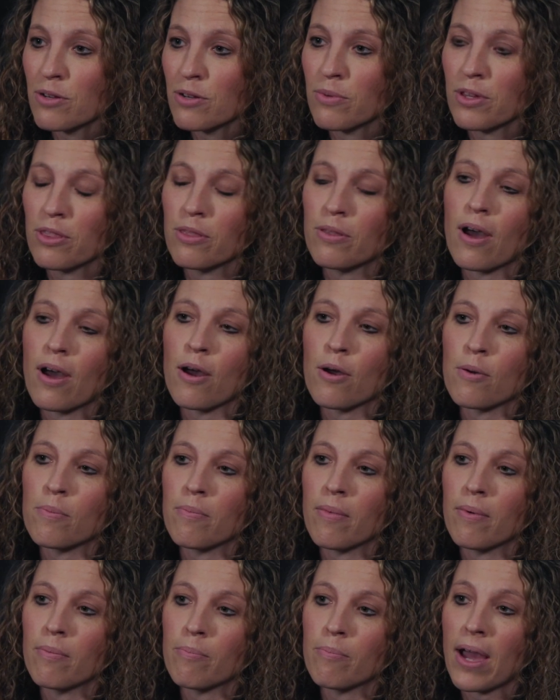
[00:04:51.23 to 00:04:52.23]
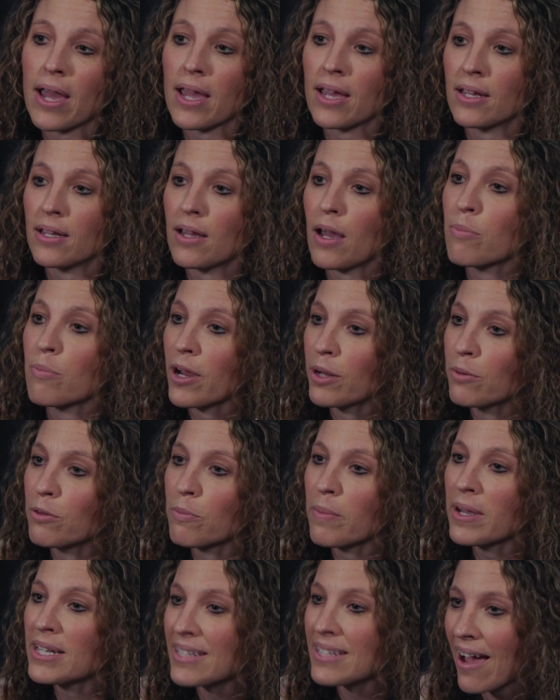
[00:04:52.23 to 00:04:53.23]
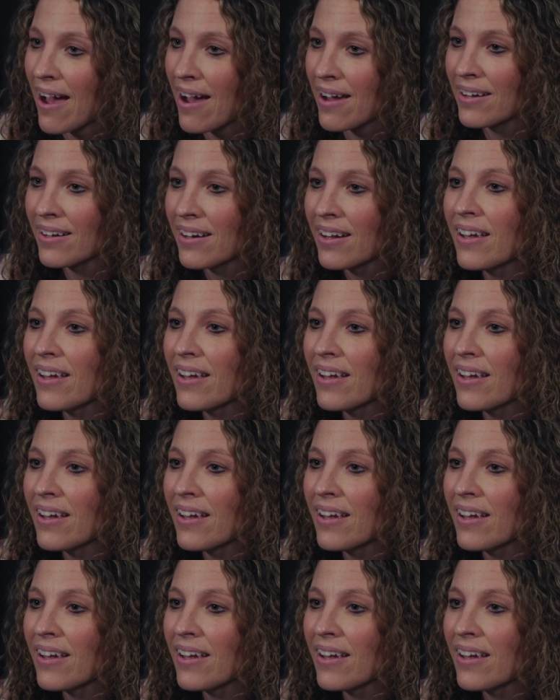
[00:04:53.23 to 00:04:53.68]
With um, my, I prayed with my dad,